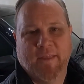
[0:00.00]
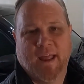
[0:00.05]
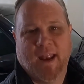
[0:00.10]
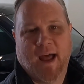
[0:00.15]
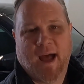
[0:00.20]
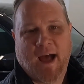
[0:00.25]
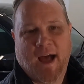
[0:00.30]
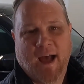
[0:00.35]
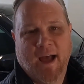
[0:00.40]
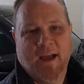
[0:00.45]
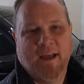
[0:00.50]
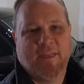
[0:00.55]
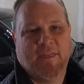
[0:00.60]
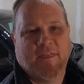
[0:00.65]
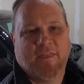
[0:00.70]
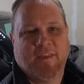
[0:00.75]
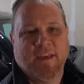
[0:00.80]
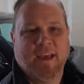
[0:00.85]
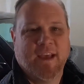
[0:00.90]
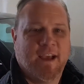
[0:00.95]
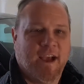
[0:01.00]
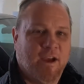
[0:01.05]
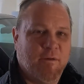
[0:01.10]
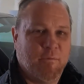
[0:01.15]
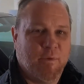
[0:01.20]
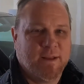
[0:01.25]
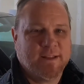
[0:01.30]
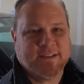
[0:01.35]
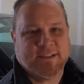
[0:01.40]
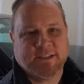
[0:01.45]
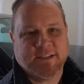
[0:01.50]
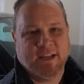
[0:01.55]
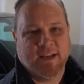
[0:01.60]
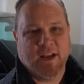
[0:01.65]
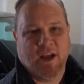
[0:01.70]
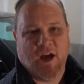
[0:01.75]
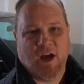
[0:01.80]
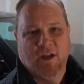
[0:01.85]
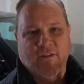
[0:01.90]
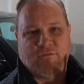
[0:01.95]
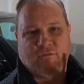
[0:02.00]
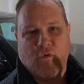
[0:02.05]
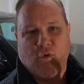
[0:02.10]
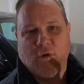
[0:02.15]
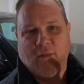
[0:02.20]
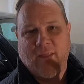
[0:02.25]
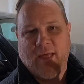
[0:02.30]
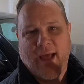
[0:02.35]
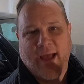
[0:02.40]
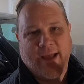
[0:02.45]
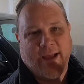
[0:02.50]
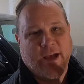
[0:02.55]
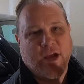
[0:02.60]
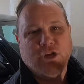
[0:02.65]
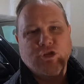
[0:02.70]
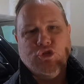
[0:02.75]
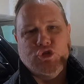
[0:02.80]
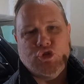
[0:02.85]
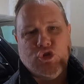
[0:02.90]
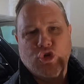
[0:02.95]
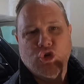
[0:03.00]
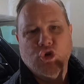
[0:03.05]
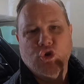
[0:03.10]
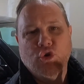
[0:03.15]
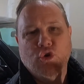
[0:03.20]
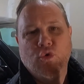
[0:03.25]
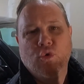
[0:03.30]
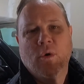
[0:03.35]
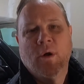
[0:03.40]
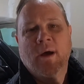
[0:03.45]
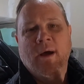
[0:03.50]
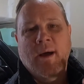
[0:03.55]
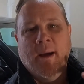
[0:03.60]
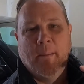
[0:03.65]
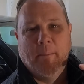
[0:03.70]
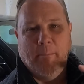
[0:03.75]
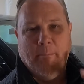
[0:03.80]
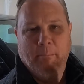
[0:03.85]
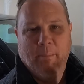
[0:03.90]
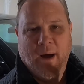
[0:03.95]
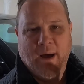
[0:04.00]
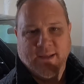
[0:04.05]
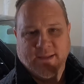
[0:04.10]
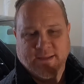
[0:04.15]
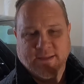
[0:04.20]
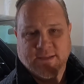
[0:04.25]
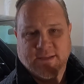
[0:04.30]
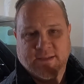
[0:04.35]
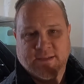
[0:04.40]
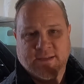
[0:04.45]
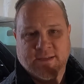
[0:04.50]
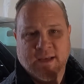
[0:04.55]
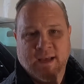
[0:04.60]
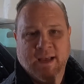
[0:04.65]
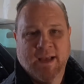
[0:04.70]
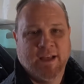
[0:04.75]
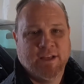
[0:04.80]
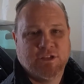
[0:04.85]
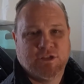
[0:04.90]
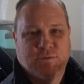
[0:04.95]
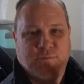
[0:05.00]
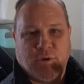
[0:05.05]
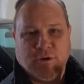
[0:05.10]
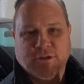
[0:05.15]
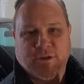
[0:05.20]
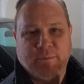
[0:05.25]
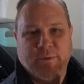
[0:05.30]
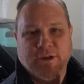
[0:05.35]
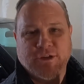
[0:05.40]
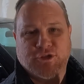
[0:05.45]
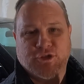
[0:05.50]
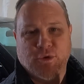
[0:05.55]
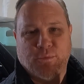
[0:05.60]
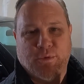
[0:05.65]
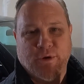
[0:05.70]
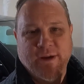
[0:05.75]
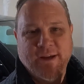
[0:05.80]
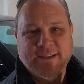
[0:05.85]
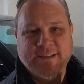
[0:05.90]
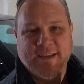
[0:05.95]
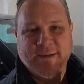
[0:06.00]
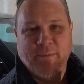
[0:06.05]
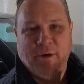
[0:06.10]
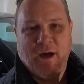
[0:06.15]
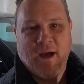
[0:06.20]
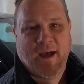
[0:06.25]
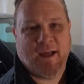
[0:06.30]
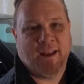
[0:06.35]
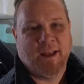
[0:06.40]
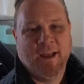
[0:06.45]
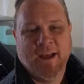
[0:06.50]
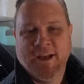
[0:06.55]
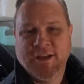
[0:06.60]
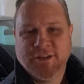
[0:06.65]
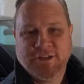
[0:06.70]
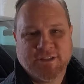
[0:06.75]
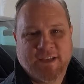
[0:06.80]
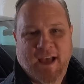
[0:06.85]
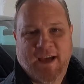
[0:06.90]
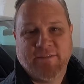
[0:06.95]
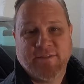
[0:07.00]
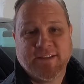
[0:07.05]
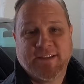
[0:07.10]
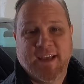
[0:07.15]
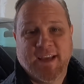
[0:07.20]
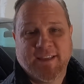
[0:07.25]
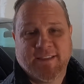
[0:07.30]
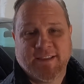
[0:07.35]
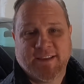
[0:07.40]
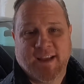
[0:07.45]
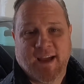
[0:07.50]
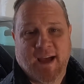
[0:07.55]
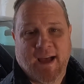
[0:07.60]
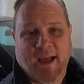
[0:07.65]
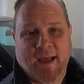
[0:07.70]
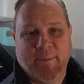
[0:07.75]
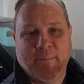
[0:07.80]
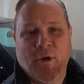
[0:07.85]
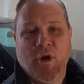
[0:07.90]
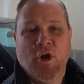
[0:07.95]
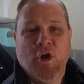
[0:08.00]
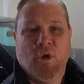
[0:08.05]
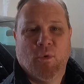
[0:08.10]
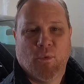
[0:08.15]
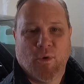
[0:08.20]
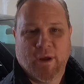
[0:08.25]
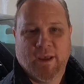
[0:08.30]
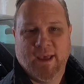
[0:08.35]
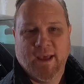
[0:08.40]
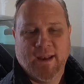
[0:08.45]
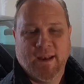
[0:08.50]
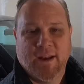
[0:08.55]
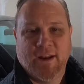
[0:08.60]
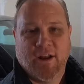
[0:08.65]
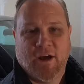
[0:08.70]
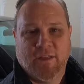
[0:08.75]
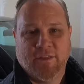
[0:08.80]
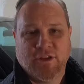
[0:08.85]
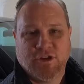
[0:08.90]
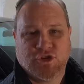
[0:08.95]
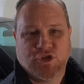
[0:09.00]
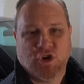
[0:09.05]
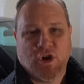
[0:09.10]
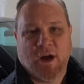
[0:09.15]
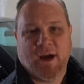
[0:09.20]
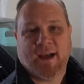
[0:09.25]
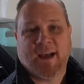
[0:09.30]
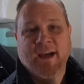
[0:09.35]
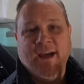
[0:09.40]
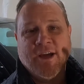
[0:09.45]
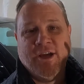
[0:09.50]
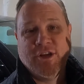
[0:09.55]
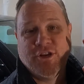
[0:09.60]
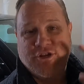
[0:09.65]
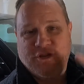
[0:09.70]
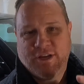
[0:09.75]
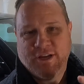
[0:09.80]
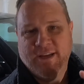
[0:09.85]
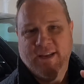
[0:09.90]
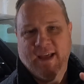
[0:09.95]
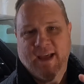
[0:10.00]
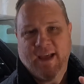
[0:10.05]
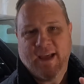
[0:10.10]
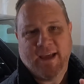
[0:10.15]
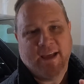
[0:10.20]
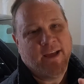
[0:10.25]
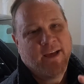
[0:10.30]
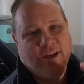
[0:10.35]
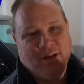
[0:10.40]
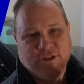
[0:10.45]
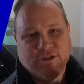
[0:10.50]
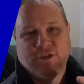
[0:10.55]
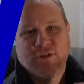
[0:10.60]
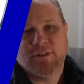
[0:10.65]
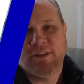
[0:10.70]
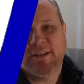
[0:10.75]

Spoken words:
that I think I've been sitting on for like 2 months. It's supposed to be a super easy mod, just haven't taken the time. We're getting it on the truck today, so